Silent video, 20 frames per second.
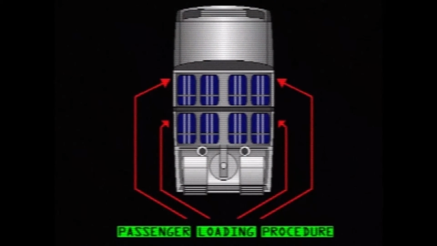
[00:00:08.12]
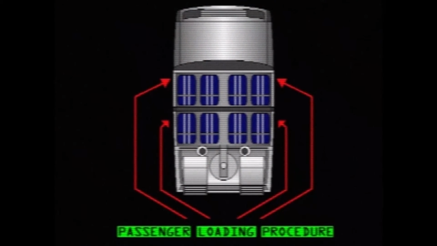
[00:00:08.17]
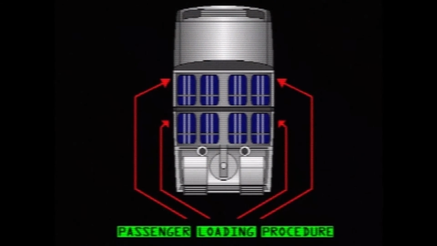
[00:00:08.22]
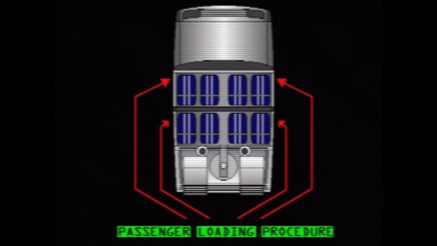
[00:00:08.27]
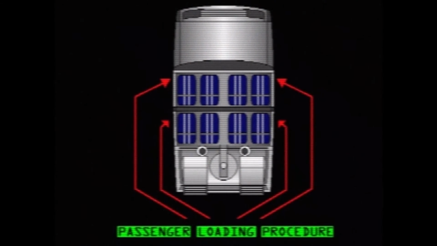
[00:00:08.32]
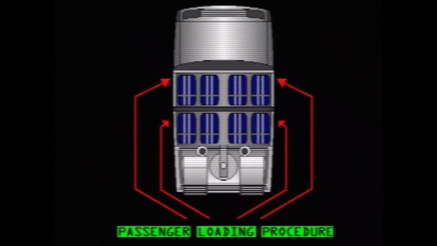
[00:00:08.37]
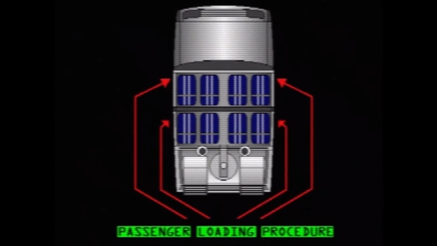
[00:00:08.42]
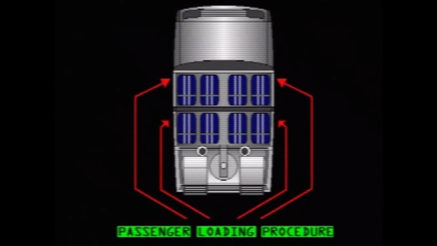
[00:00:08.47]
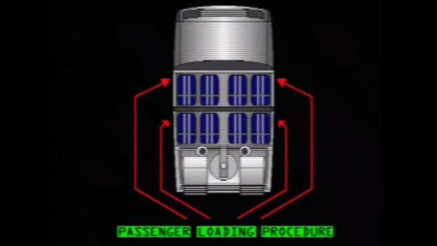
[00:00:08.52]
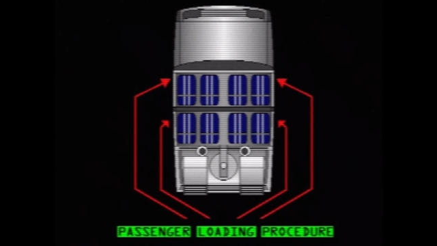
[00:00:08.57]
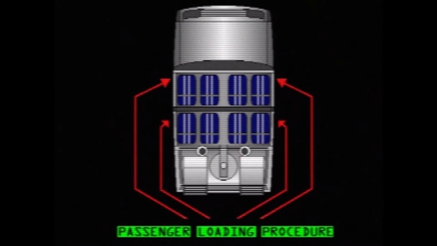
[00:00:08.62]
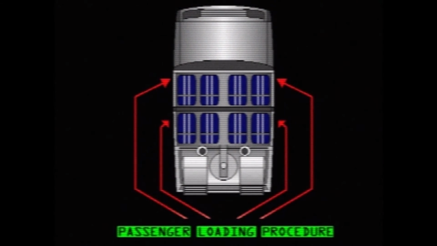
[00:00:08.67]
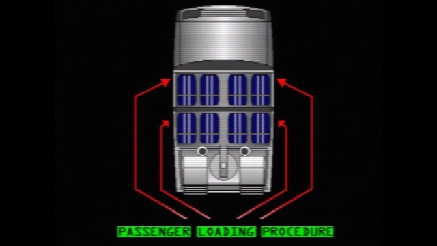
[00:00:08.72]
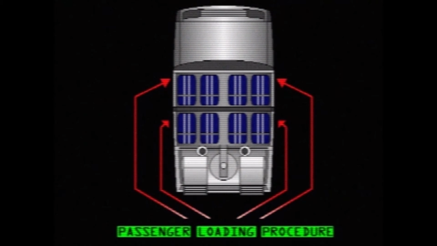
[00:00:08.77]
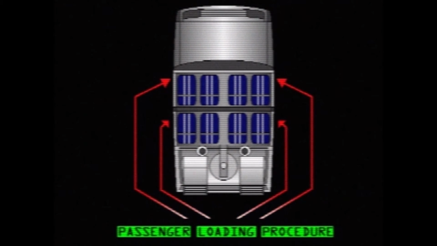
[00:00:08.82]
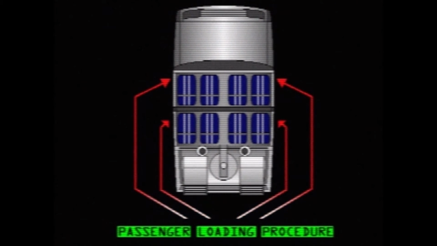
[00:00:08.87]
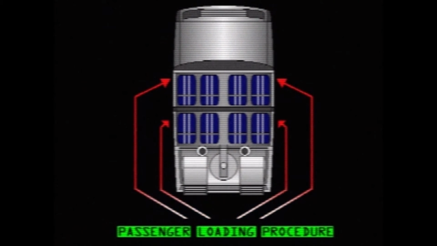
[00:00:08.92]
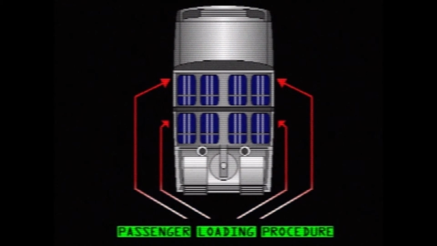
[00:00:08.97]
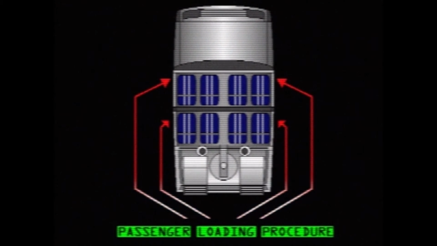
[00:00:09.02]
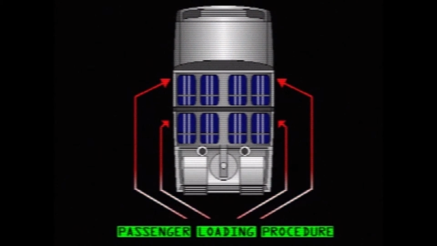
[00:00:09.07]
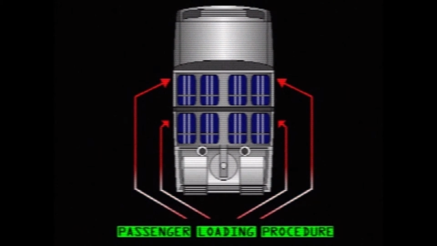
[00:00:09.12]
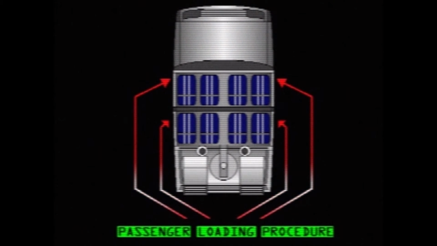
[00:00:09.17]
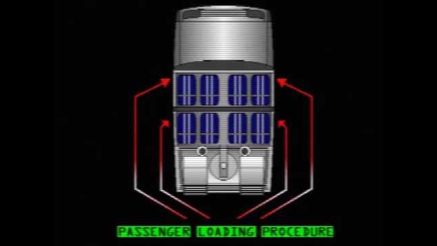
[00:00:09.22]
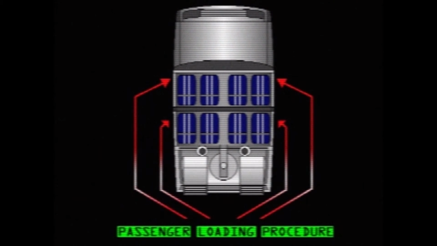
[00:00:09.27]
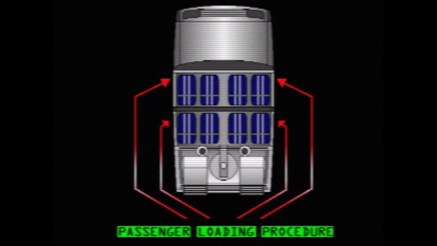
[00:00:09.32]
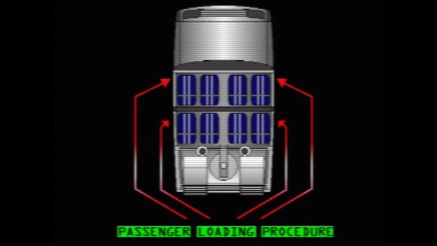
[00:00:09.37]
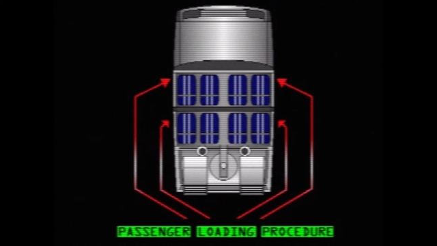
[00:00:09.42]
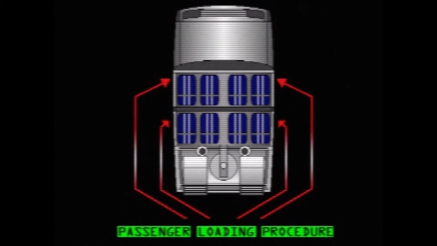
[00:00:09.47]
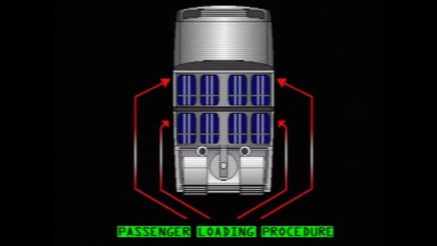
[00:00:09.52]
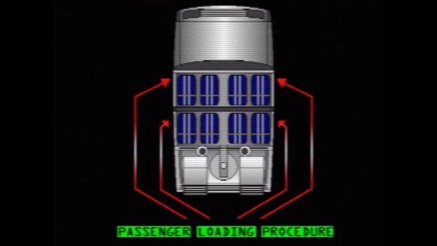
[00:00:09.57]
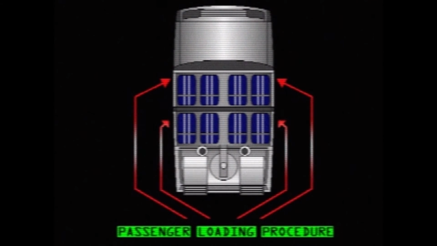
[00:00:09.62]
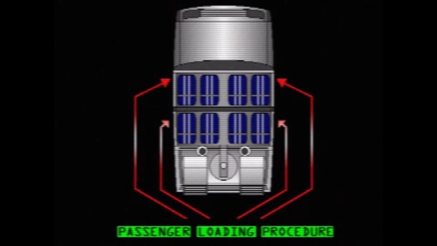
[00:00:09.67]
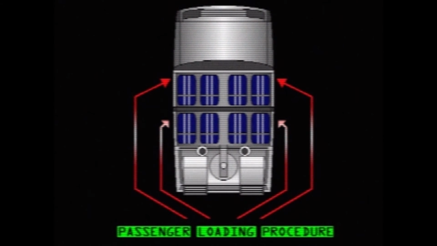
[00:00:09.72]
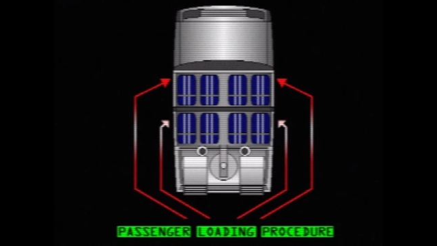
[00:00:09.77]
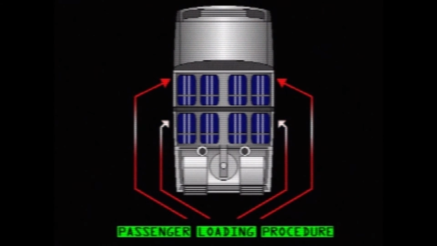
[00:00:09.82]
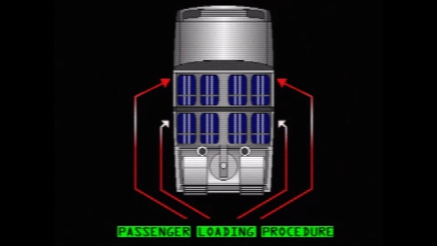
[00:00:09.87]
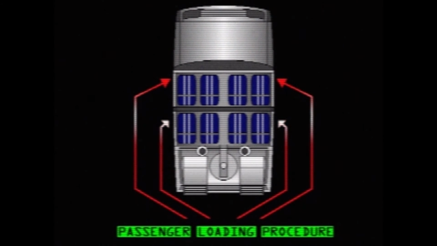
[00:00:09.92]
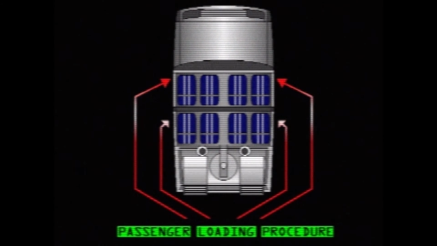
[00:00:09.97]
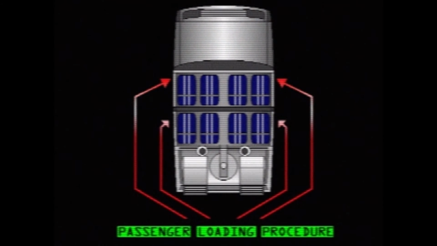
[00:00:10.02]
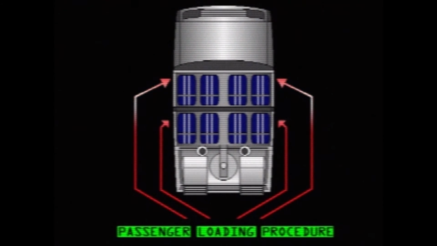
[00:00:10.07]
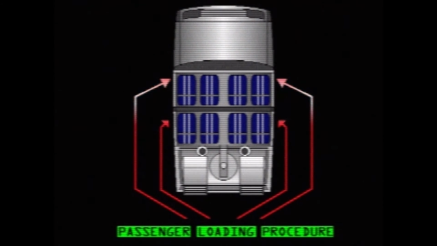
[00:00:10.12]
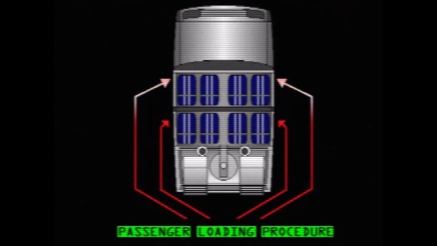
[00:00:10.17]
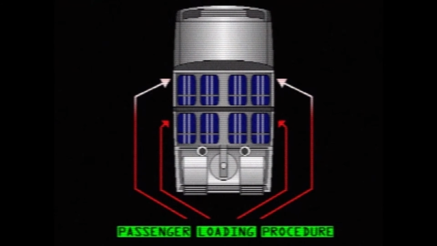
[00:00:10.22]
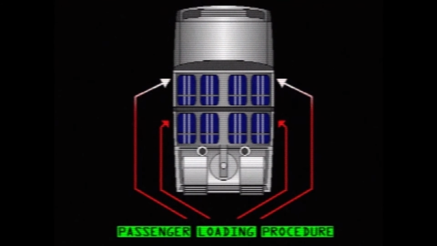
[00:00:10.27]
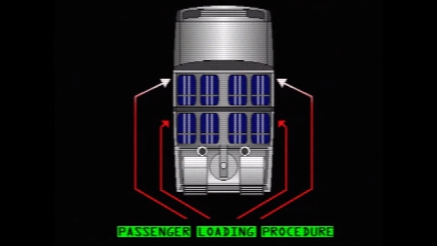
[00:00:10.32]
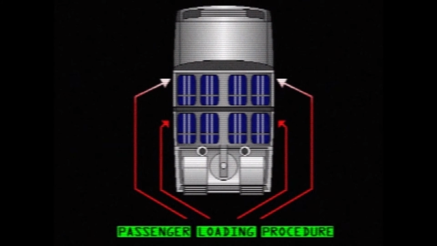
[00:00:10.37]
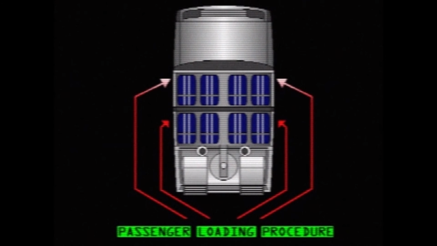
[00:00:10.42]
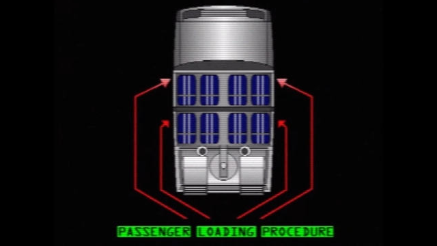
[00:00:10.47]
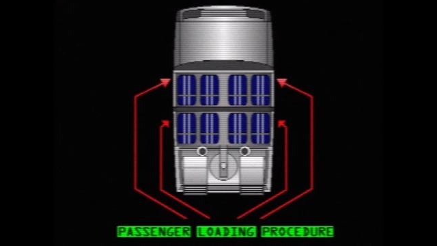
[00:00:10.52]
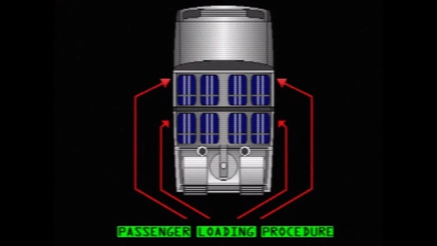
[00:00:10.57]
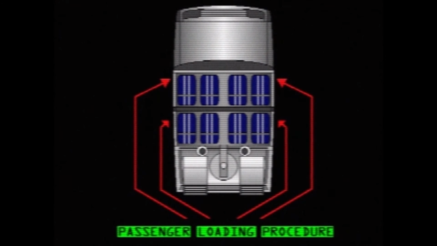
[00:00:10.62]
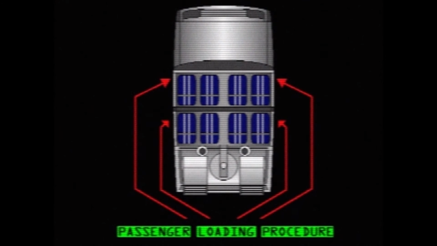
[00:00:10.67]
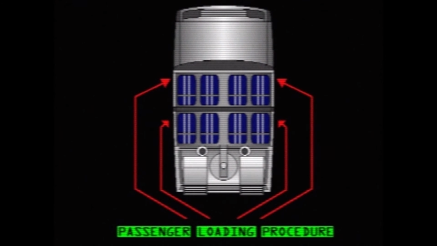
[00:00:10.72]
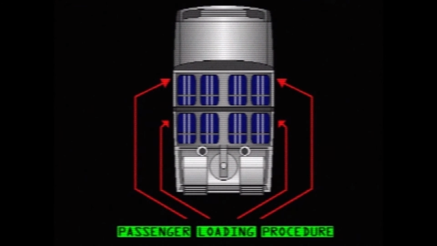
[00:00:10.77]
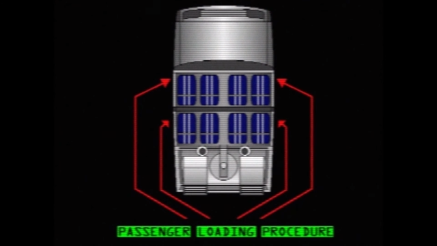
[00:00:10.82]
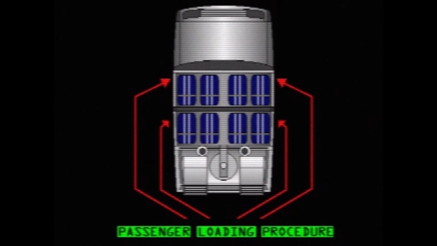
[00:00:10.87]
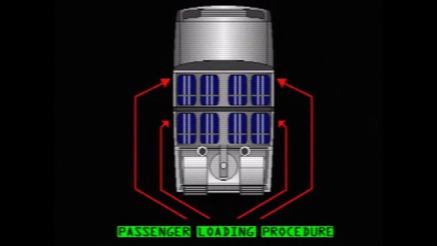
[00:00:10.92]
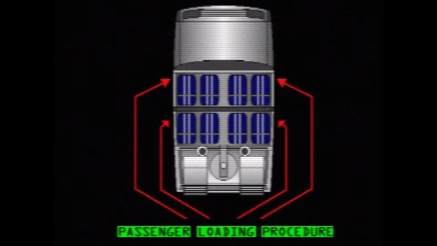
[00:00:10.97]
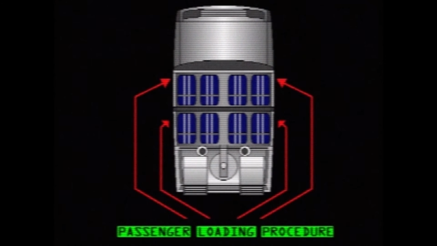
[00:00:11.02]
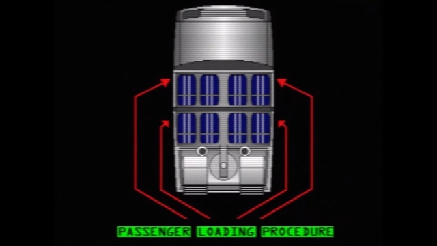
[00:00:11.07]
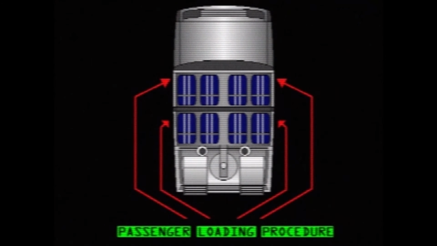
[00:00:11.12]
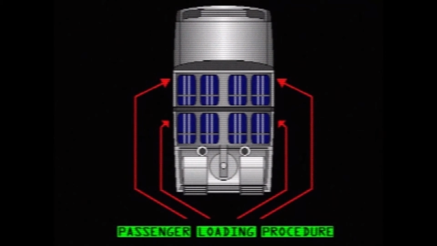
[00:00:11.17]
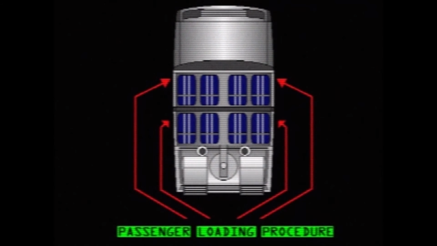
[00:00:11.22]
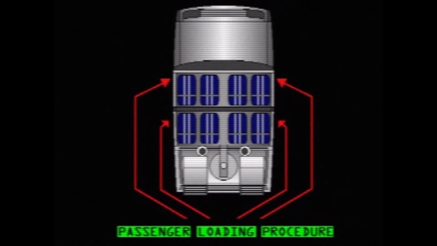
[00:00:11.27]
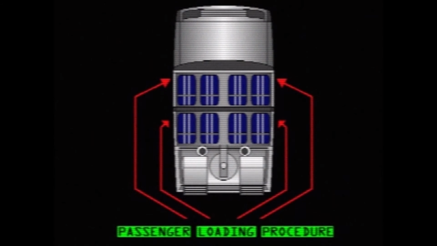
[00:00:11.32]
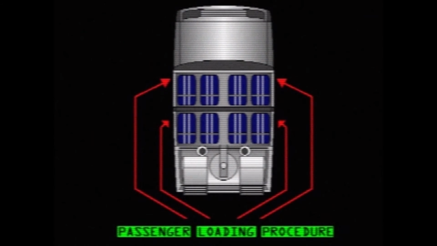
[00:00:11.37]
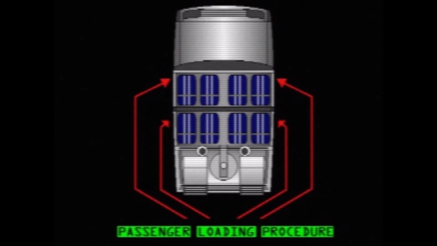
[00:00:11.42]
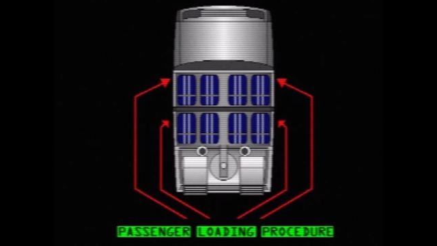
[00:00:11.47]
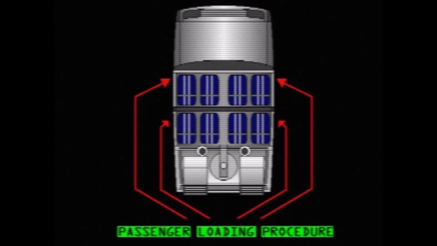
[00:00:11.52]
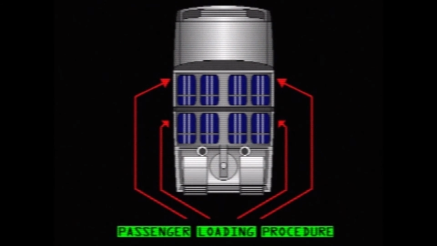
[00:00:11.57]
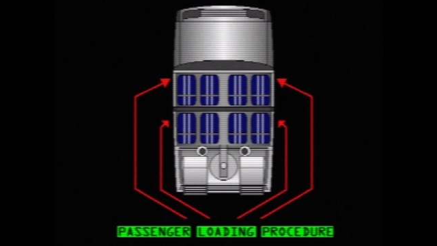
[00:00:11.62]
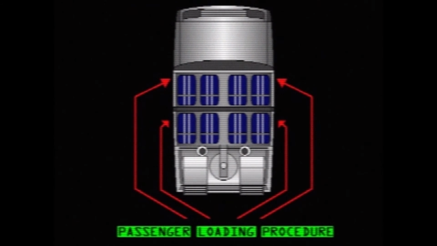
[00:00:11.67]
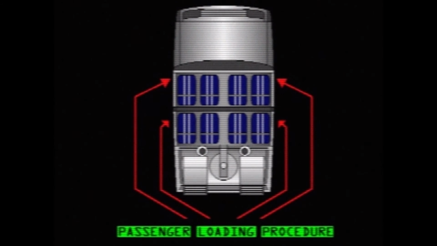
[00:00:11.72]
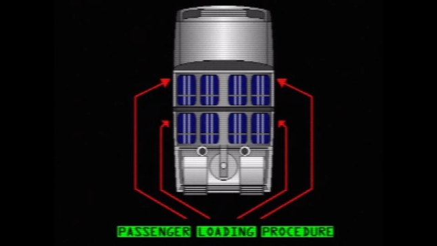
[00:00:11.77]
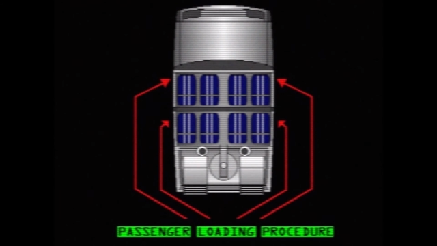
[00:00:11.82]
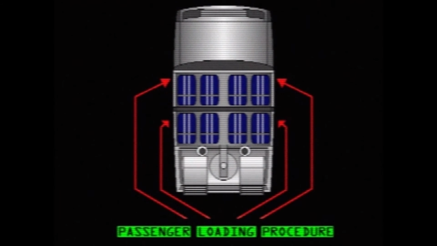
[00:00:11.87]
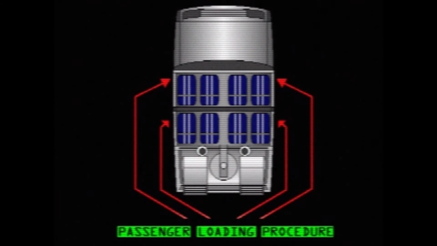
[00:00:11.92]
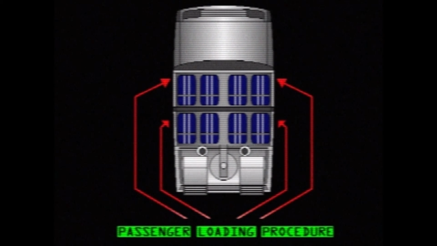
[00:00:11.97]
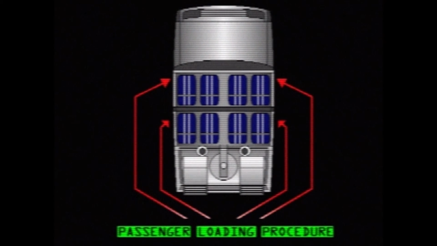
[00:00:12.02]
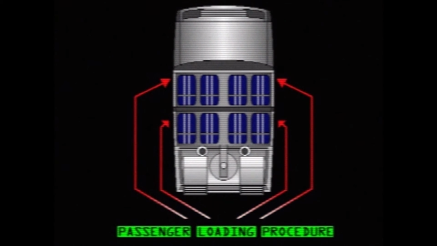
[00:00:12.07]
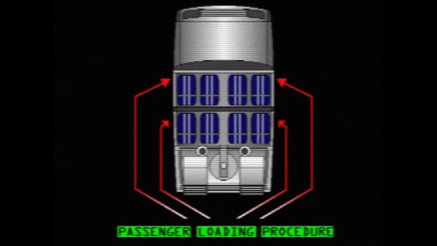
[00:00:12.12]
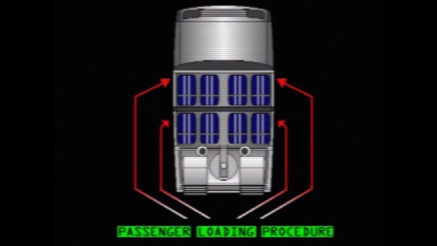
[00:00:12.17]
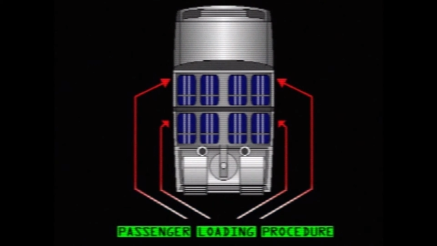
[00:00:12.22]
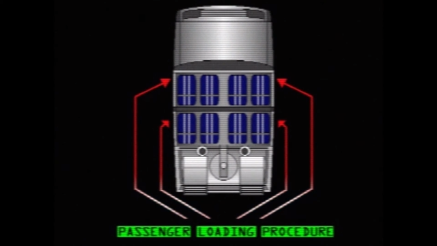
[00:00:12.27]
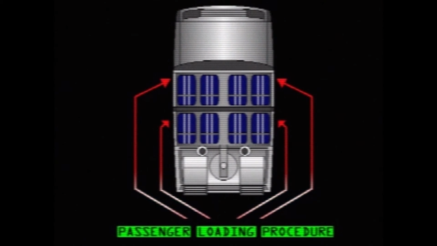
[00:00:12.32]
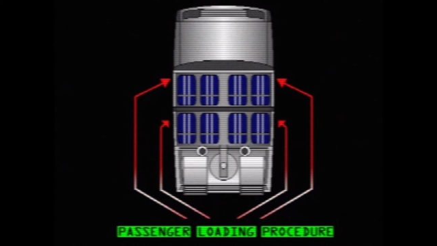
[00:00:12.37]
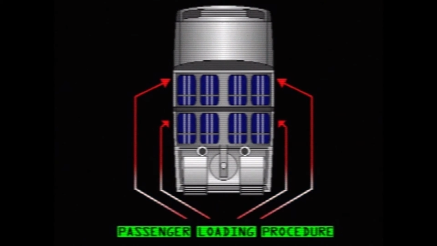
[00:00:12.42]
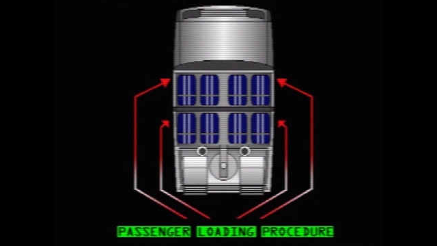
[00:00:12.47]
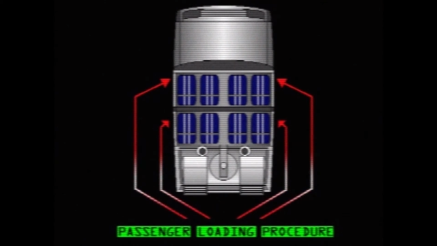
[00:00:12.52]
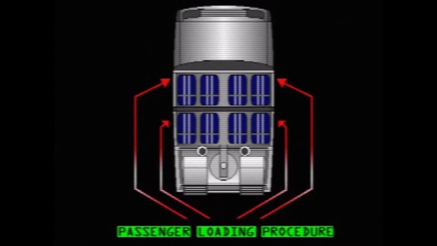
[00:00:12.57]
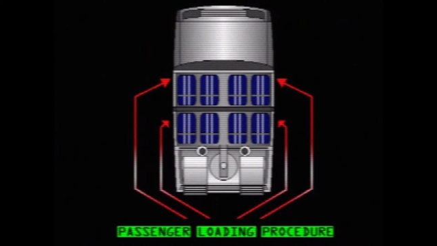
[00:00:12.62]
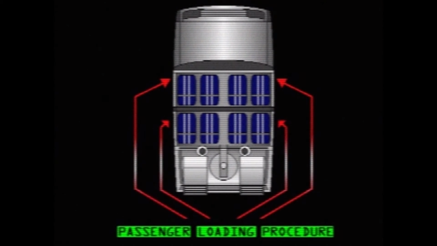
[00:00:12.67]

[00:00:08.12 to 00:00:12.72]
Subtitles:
[unreadable: no face in view]